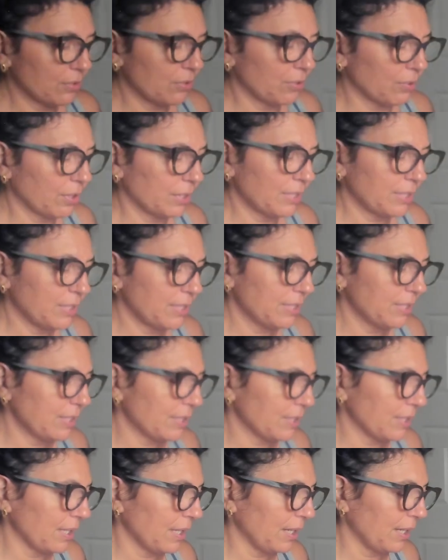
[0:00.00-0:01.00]
Taurus. This
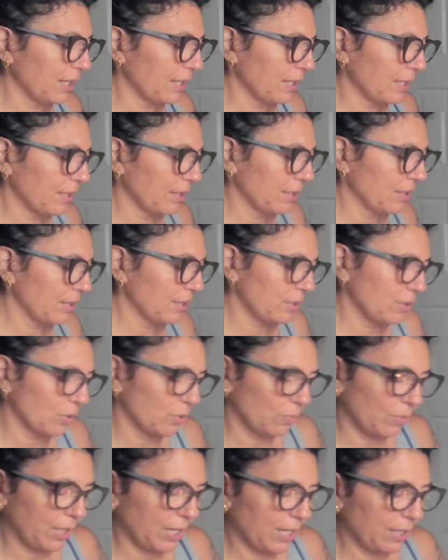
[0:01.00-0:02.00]
is like, this is
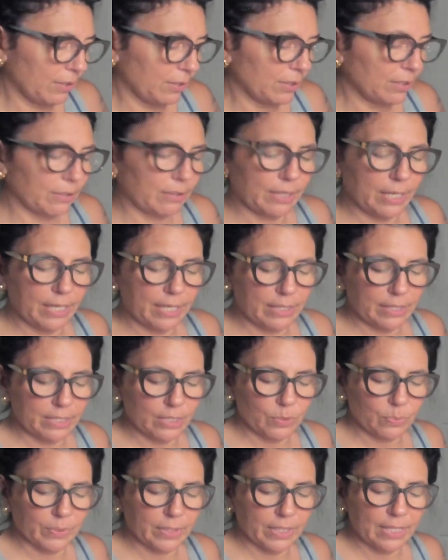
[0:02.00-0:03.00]
wild. Okay, and
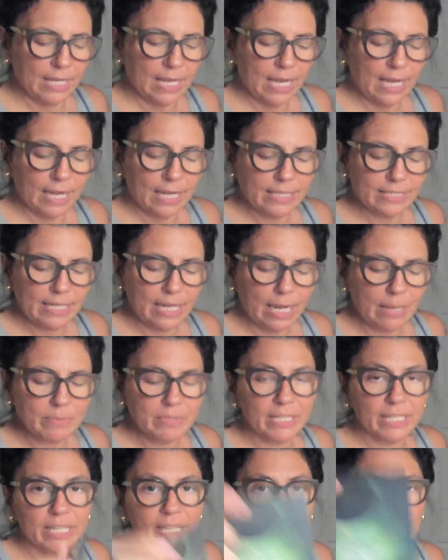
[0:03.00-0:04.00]
this one, a time
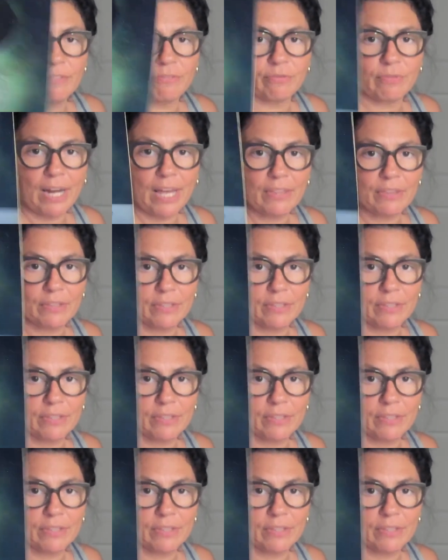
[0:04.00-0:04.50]
to give rather